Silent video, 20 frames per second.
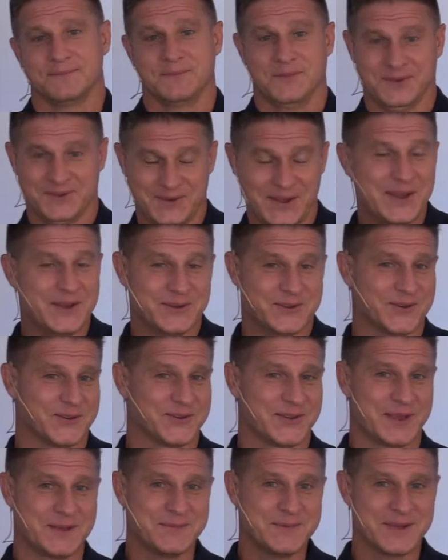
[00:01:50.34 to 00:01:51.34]
It's
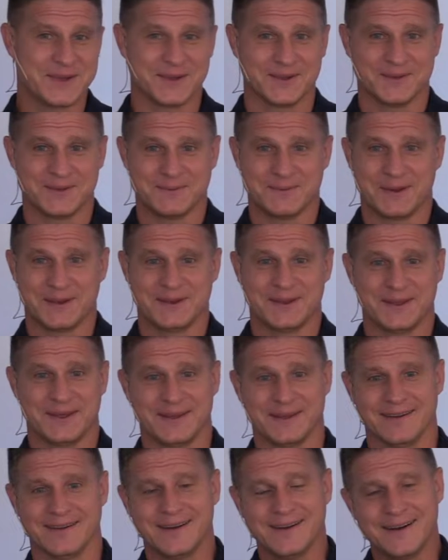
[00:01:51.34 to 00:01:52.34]
interesting because you might
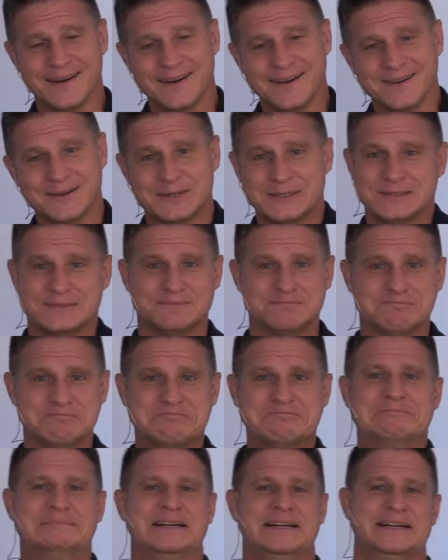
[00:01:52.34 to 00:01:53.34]
think, forget
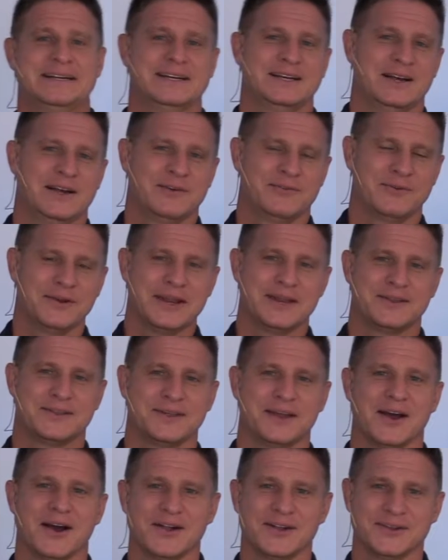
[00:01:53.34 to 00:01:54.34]

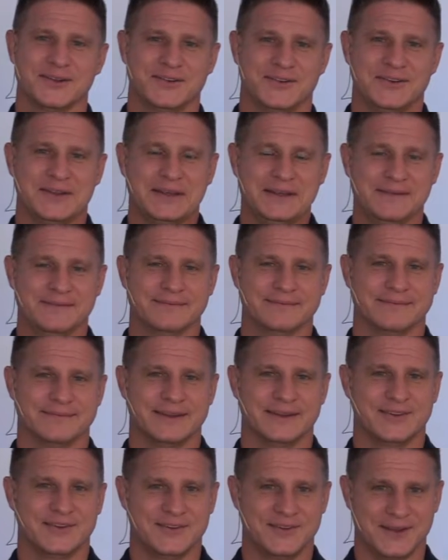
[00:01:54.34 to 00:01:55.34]
theology,
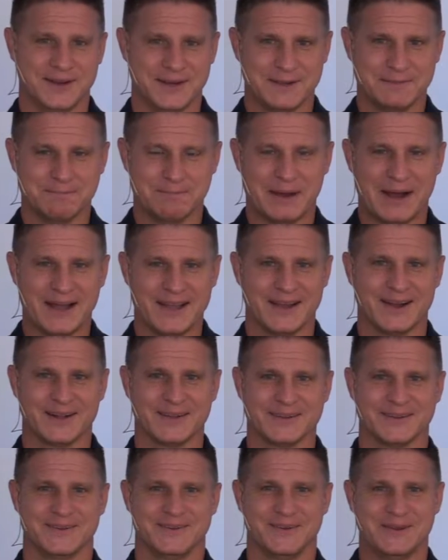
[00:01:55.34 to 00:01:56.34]
study
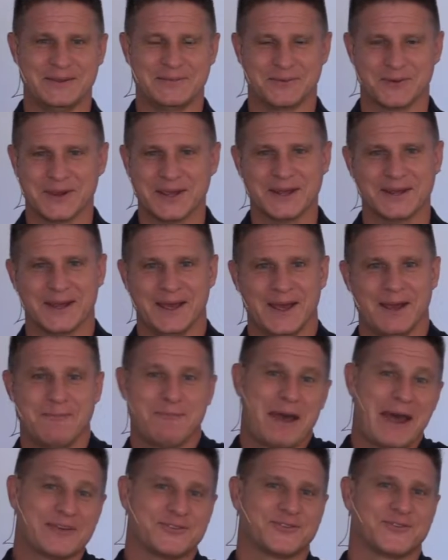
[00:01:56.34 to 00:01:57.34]
biology, forget
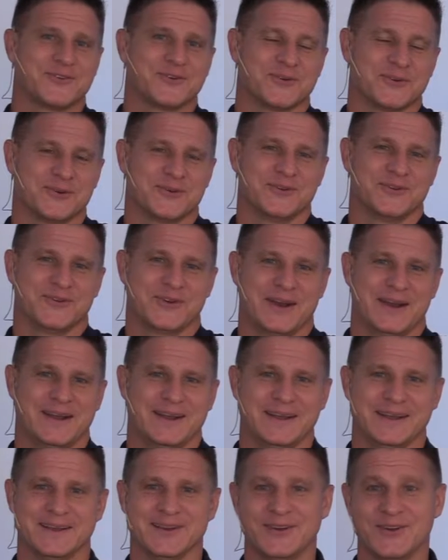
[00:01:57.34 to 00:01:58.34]
pastoral
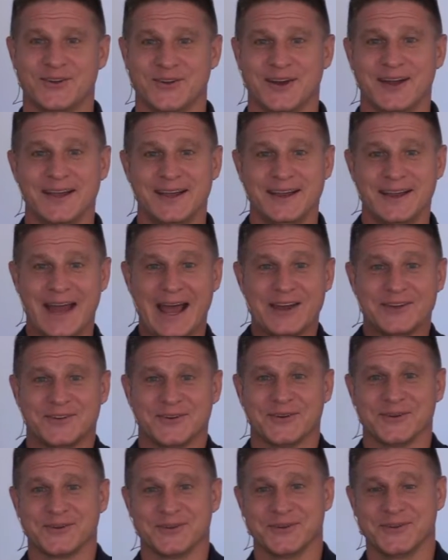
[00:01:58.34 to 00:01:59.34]
training, try
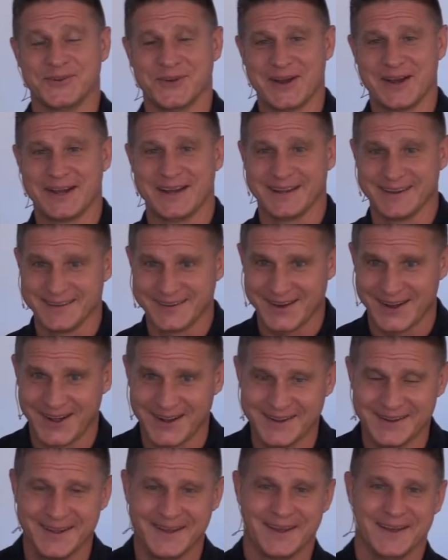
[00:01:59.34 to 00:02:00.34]
natural training,
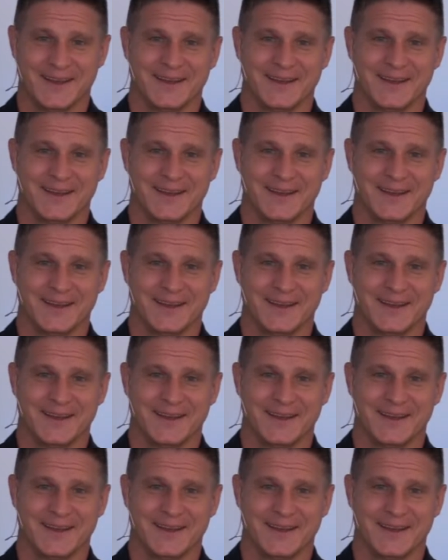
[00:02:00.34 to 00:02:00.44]
John.